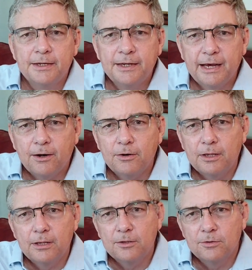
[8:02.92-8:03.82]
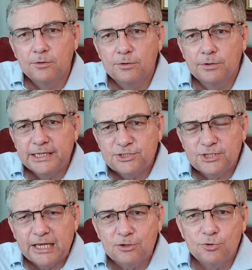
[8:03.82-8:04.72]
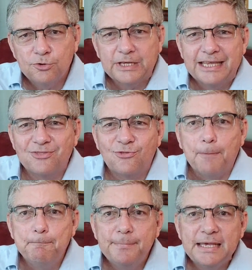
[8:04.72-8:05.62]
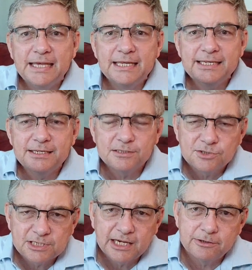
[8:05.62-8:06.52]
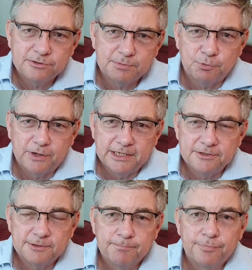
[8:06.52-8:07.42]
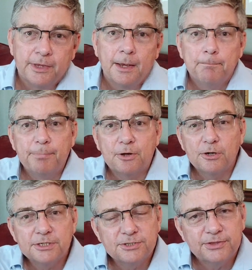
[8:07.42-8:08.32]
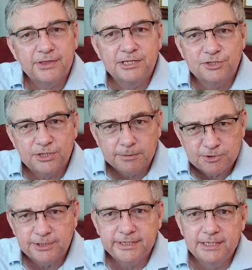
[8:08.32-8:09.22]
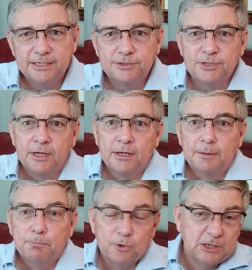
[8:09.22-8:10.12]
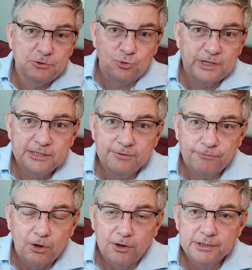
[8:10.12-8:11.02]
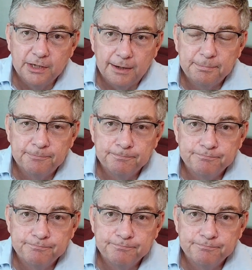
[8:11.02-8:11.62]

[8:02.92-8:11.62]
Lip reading: Now, let's take a look at the median sales price, because the assumption is mortgage rates have gone up.